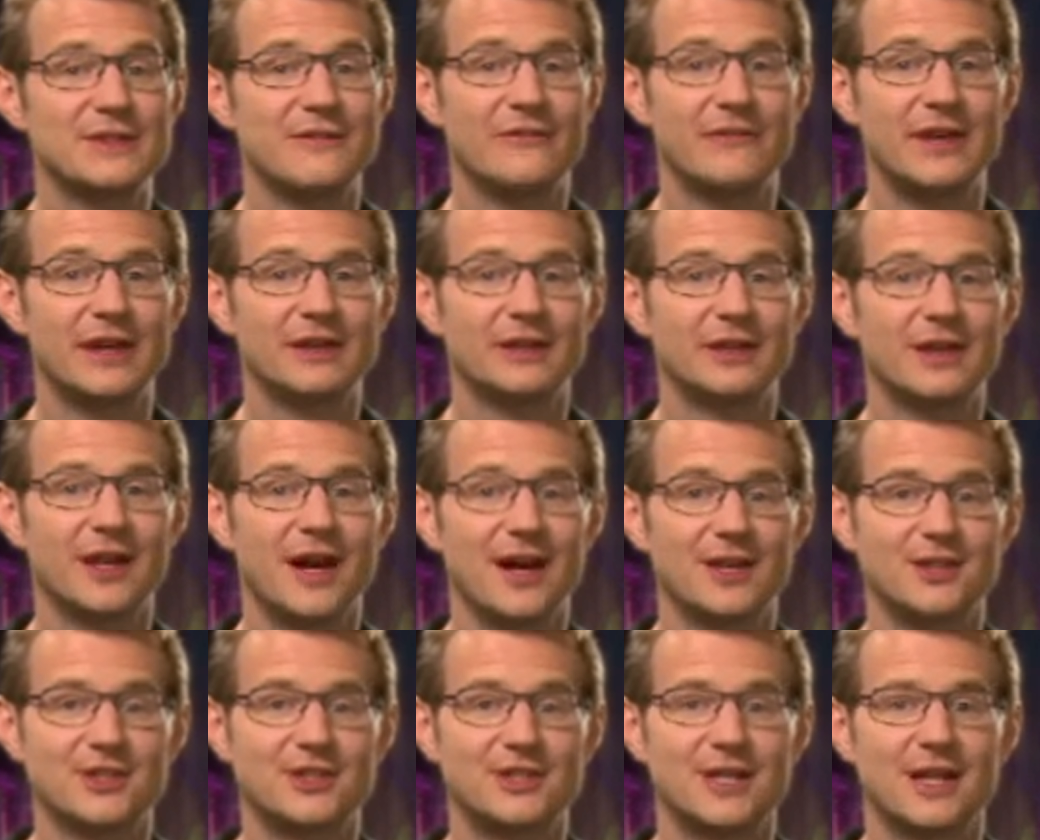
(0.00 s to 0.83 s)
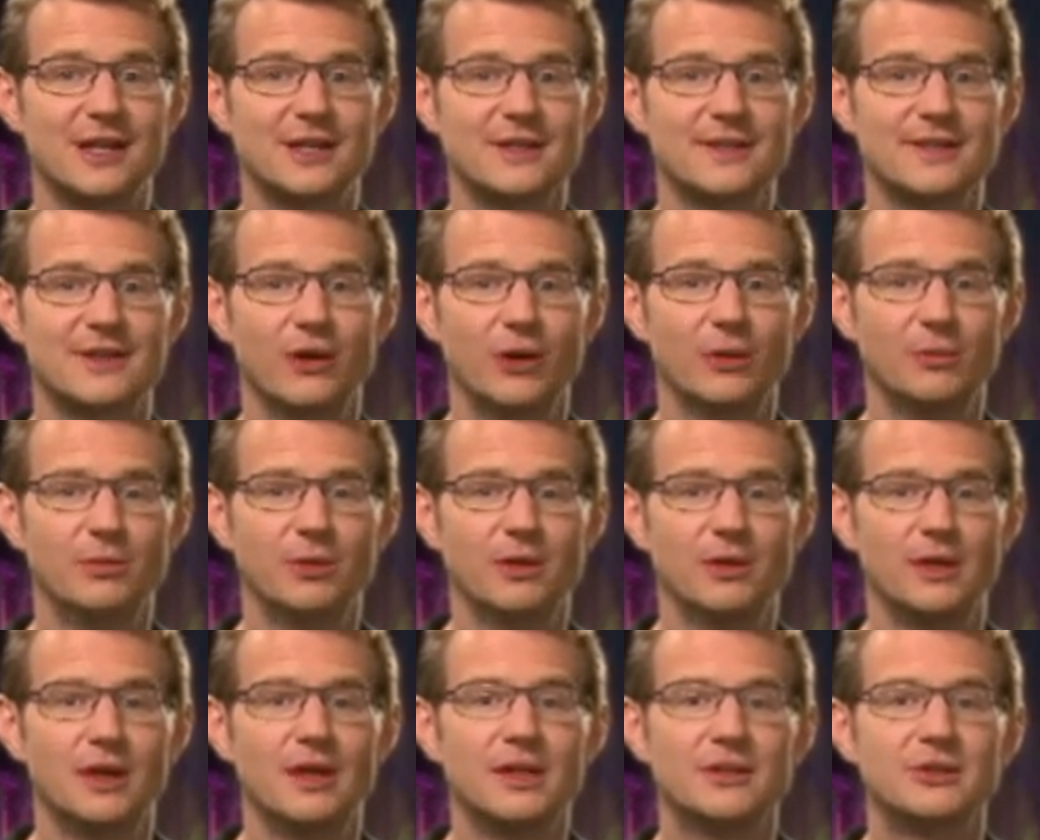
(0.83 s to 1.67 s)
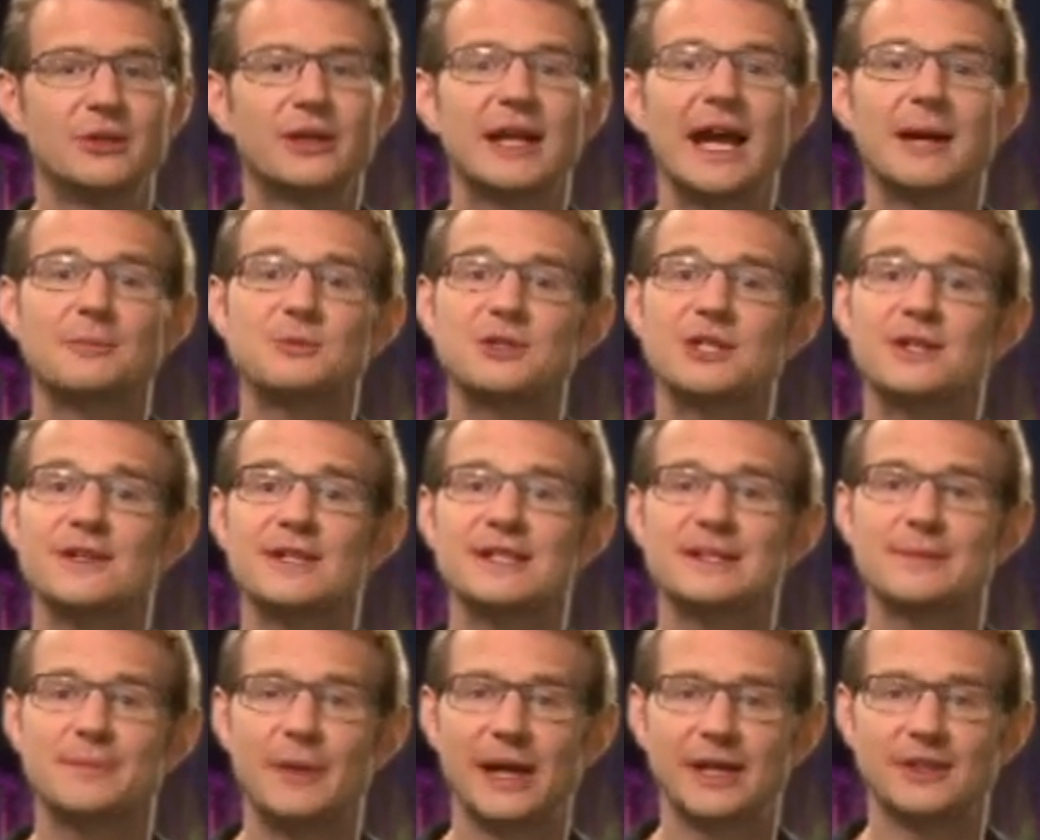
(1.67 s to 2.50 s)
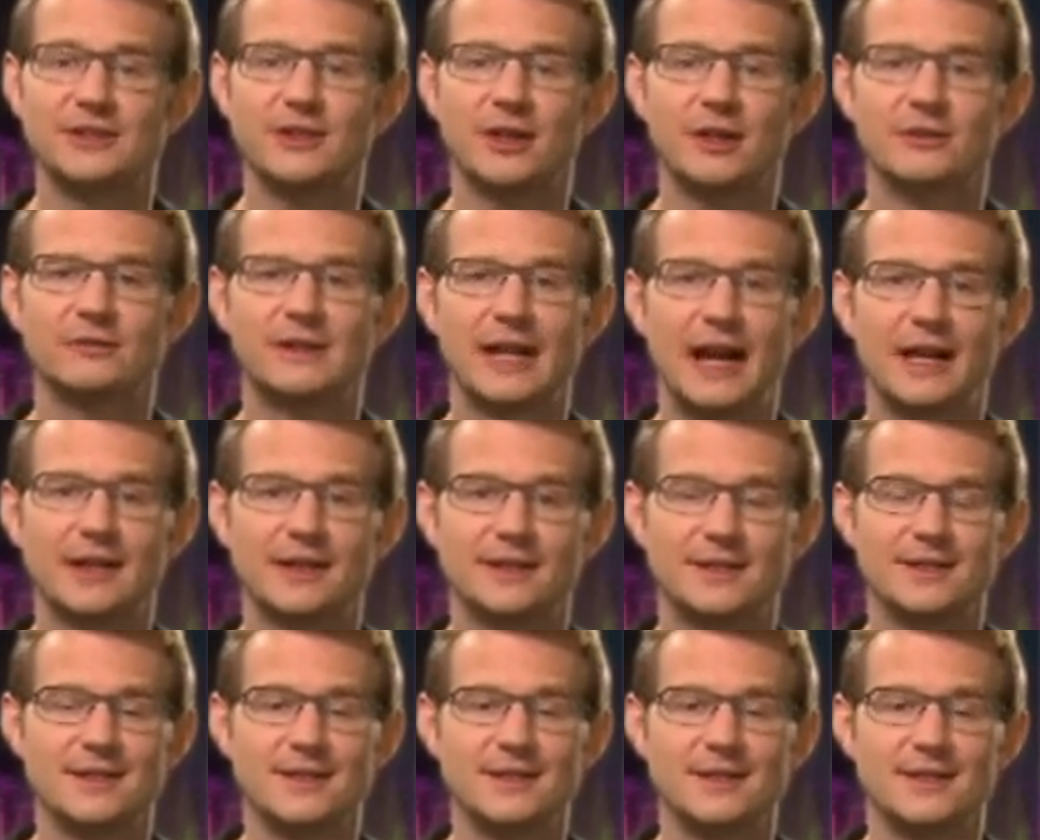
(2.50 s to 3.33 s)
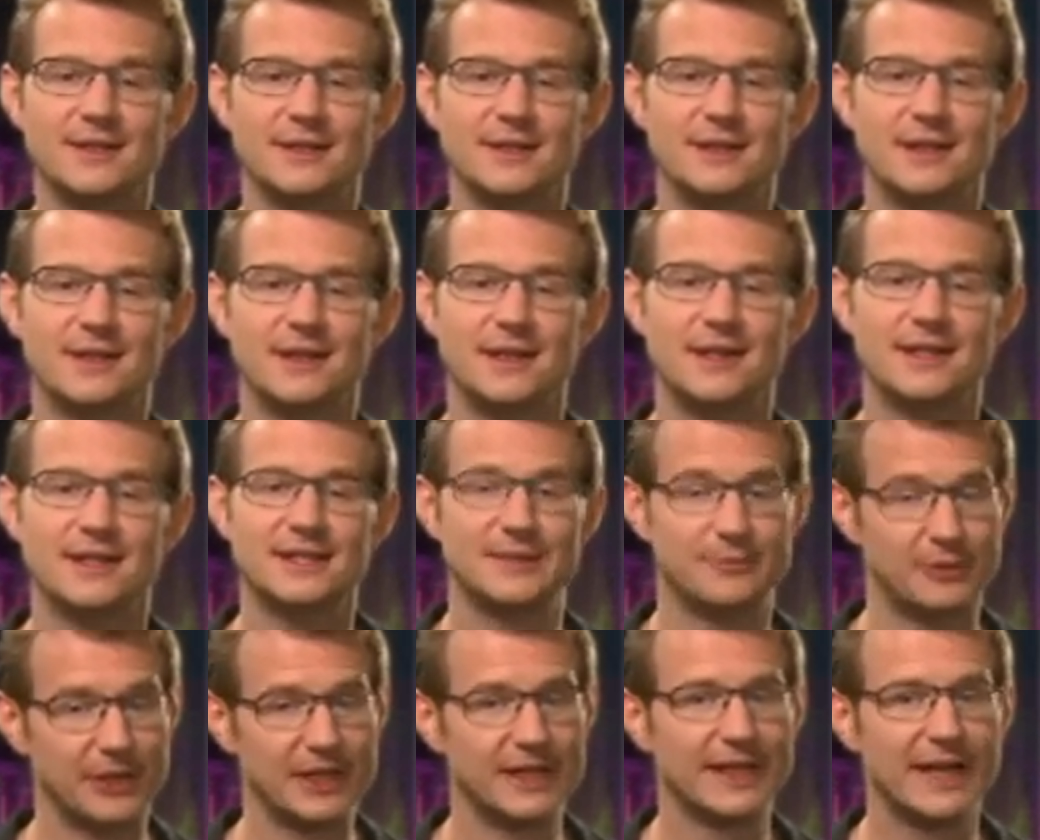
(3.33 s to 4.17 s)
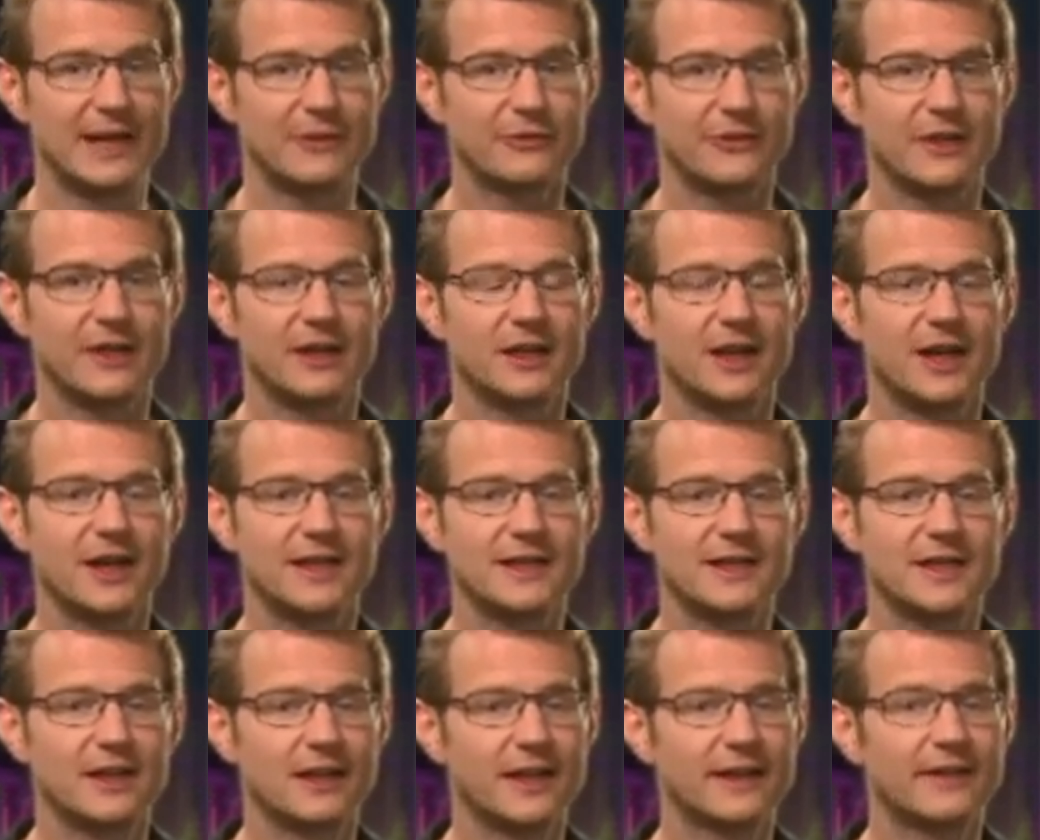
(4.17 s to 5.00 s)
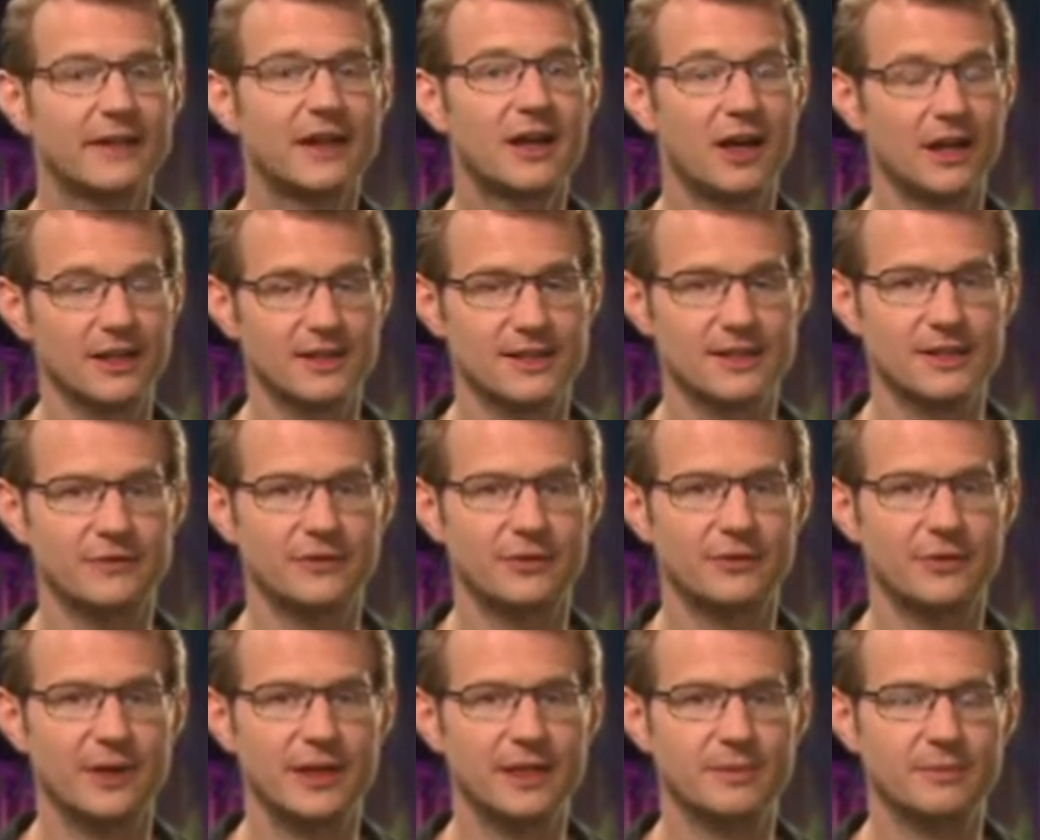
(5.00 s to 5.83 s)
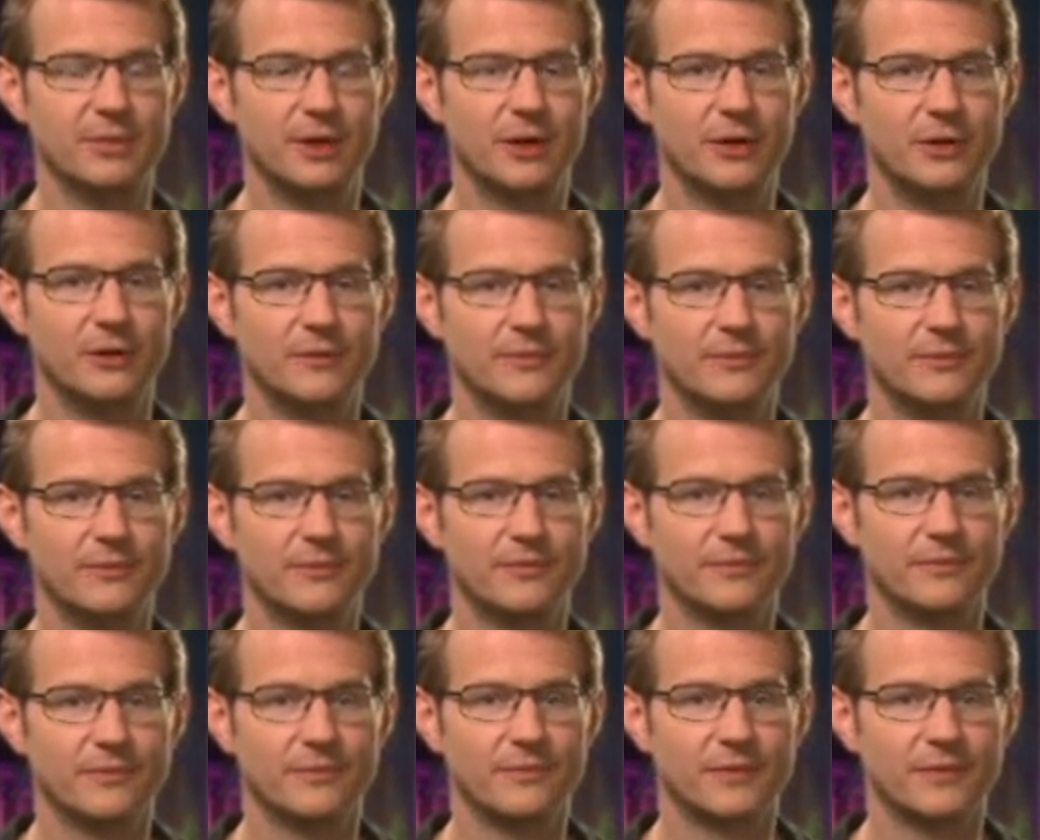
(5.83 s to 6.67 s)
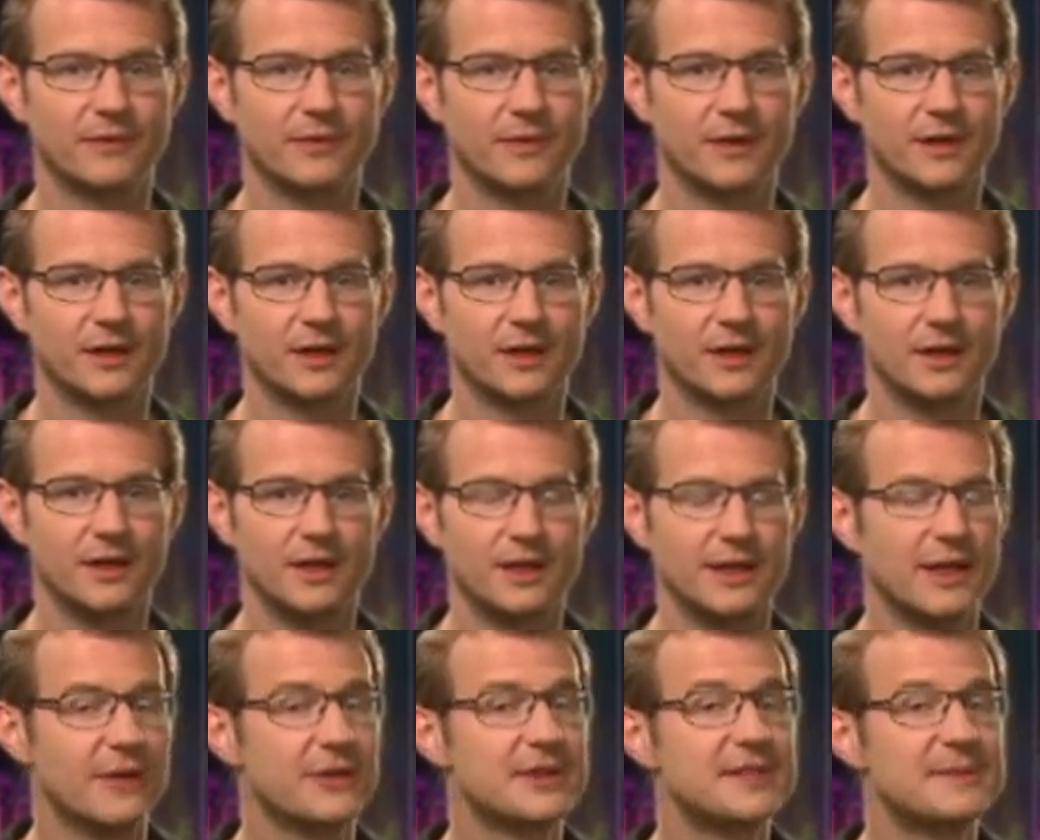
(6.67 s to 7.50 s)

Very Large Telescope to capture the spectra of galaxies, spreading out their light like the colors of a rainbow. Now, the